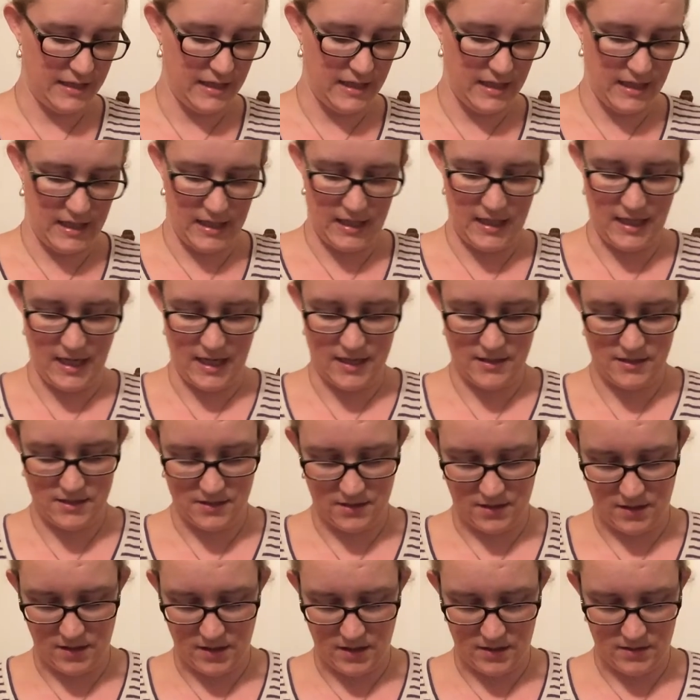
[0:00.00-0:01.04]
getting cast
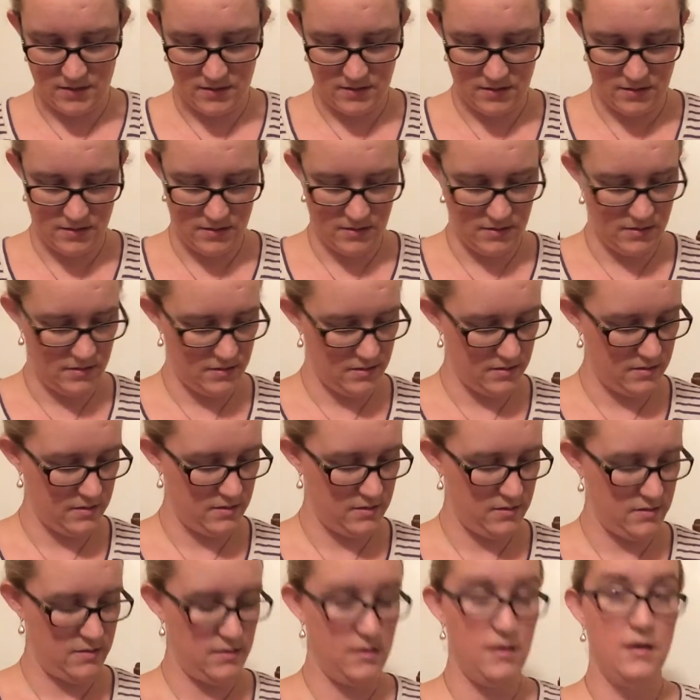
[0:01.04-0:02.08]
on.
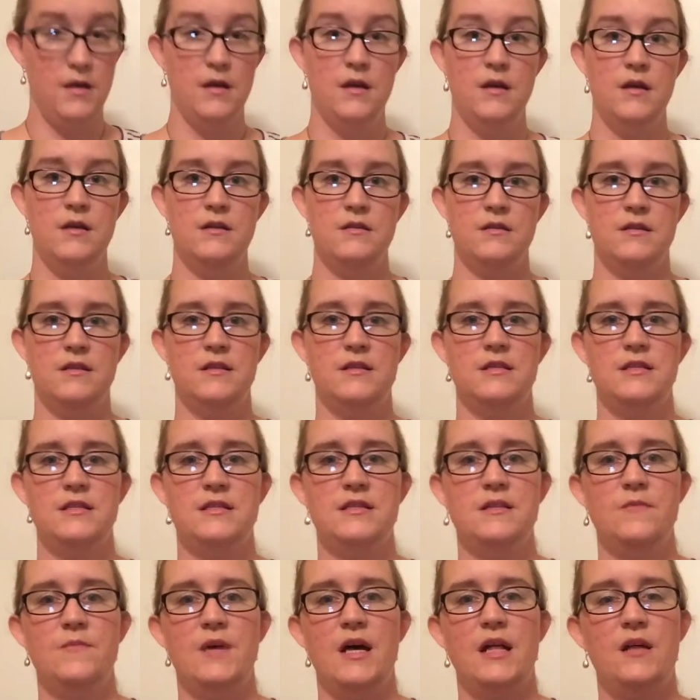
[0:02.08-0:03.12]
So this is
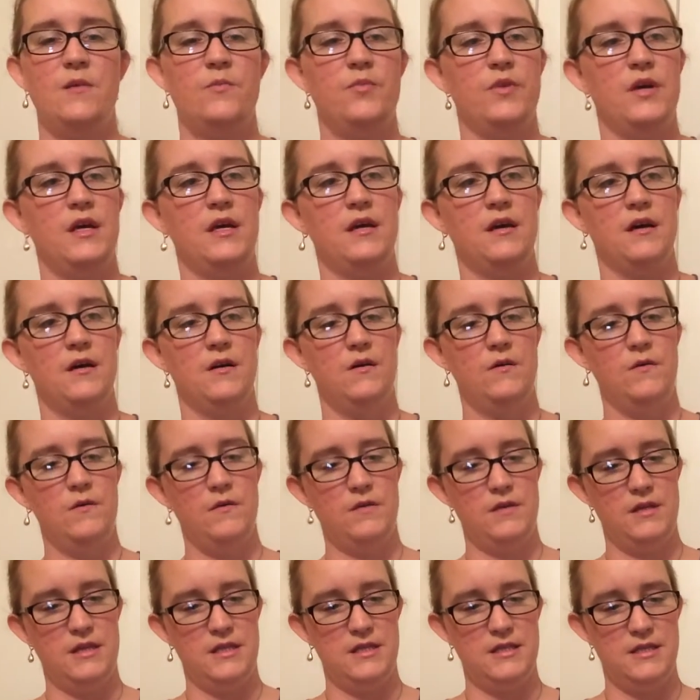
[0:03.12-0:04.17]
the
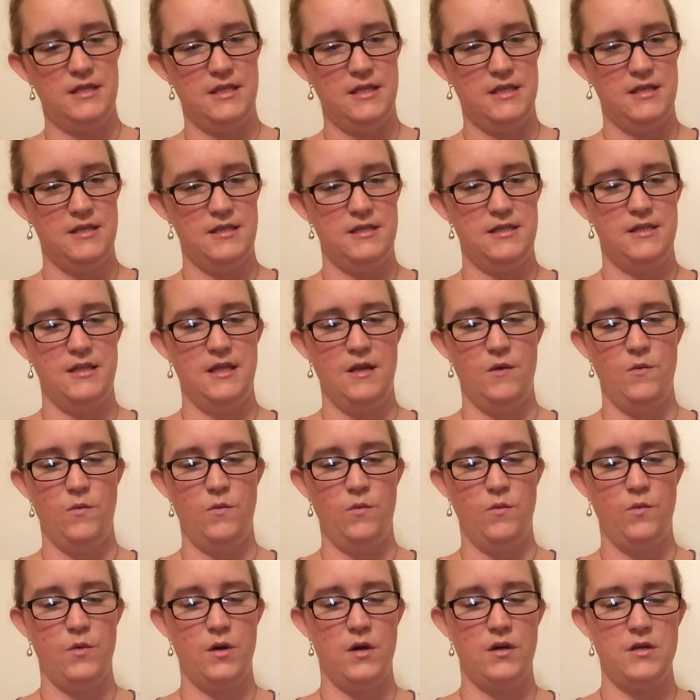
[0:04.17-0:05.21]
Malabrigo. This is the
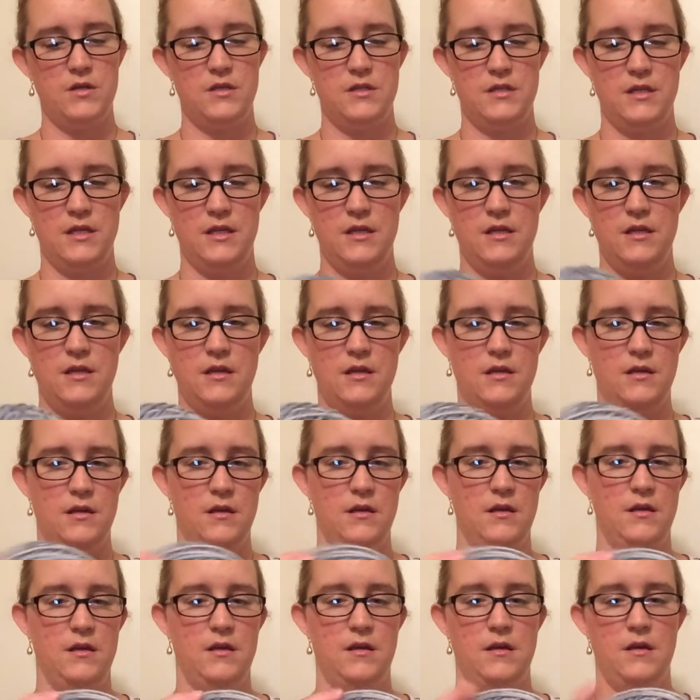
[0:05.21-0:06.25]
worsted.
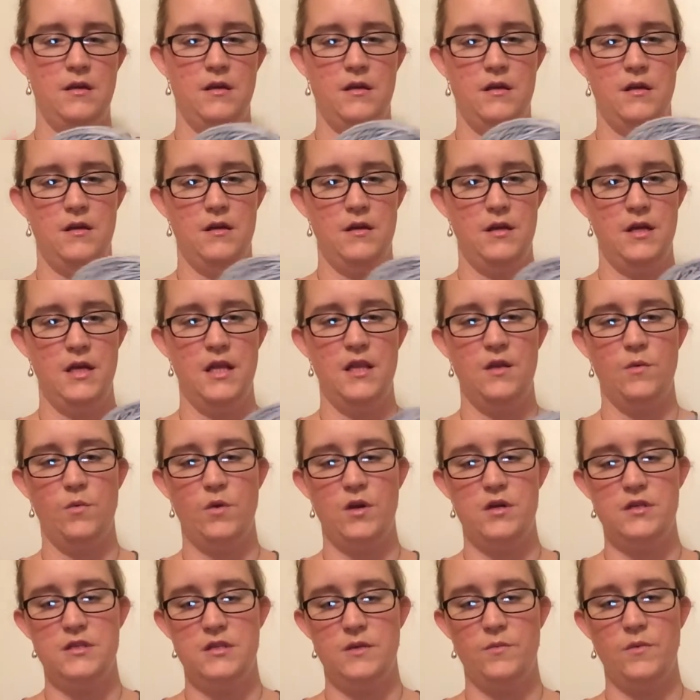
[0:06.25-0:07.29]
In the
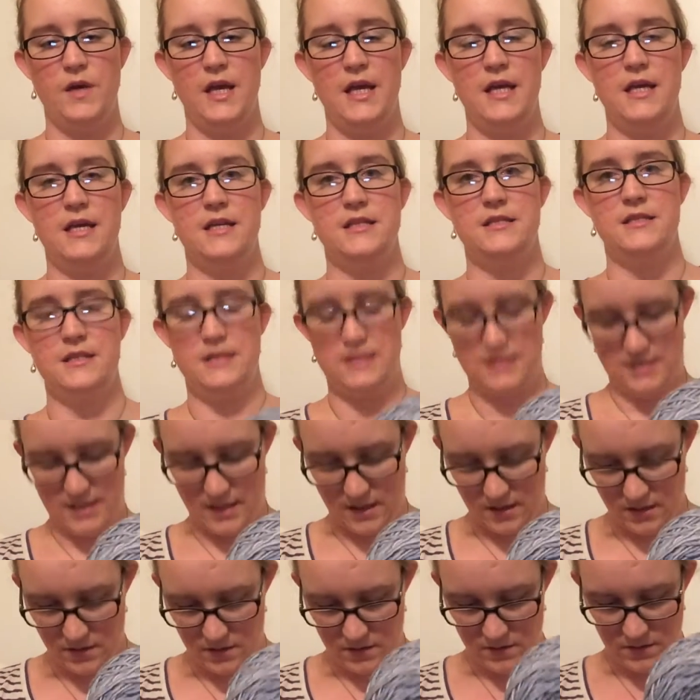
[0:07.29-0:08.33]
worsted weight, it's a
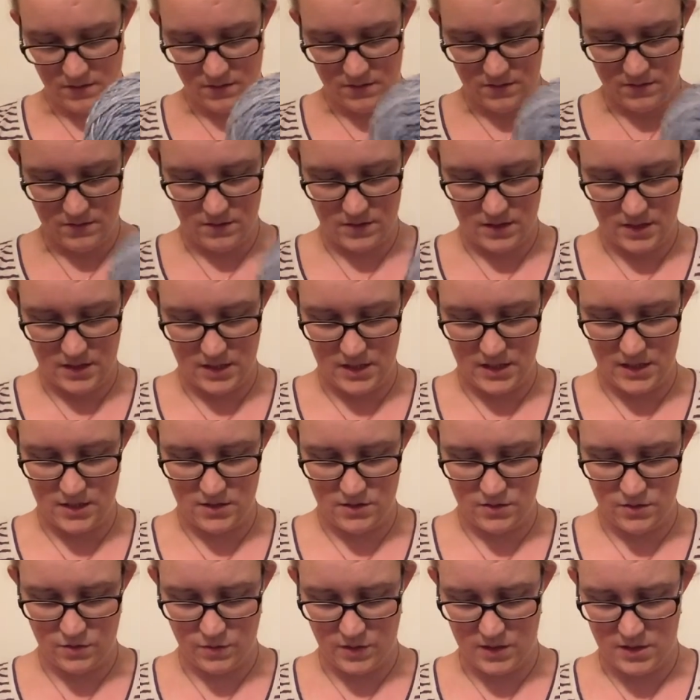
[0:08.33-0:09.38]
single, and
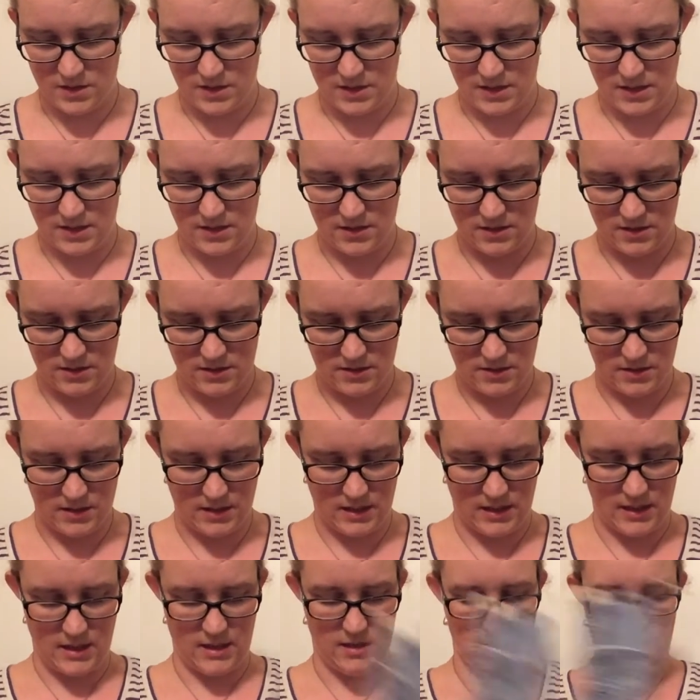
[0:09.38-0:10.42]
it's twisted.
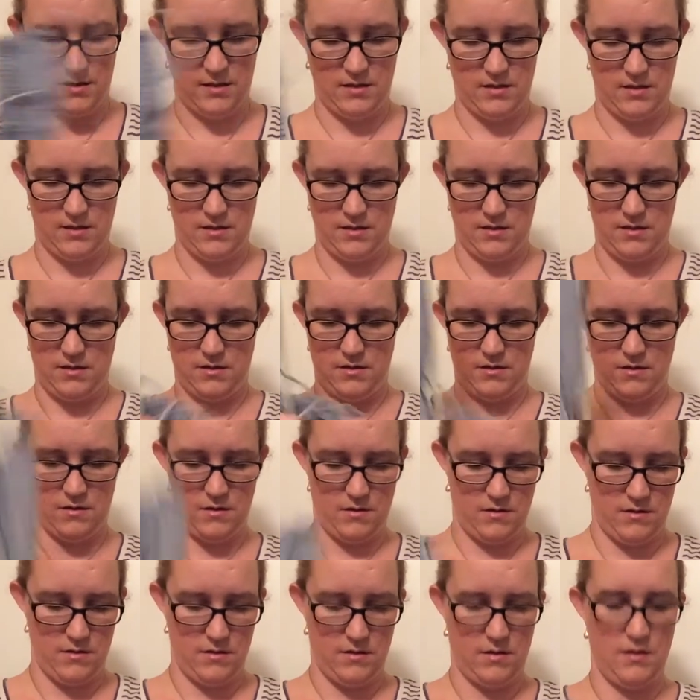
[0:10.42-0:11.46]
Okay.
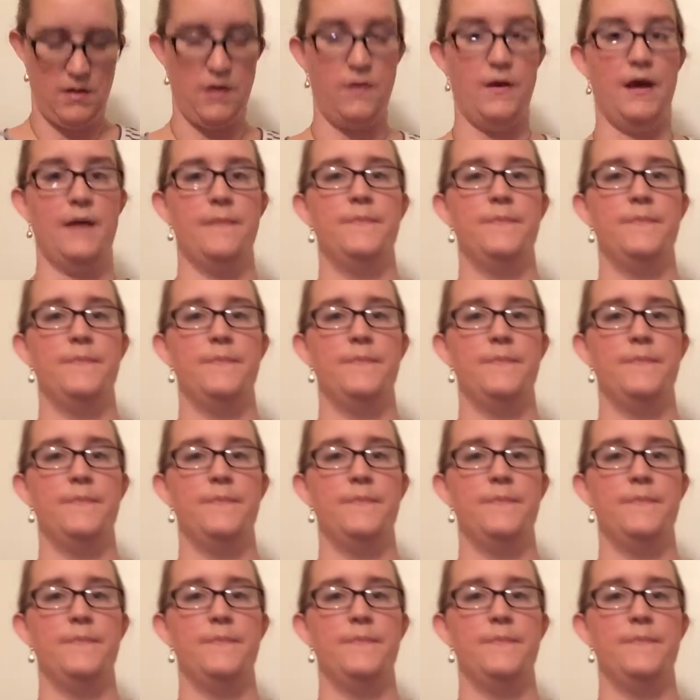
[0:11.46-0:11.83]
Let's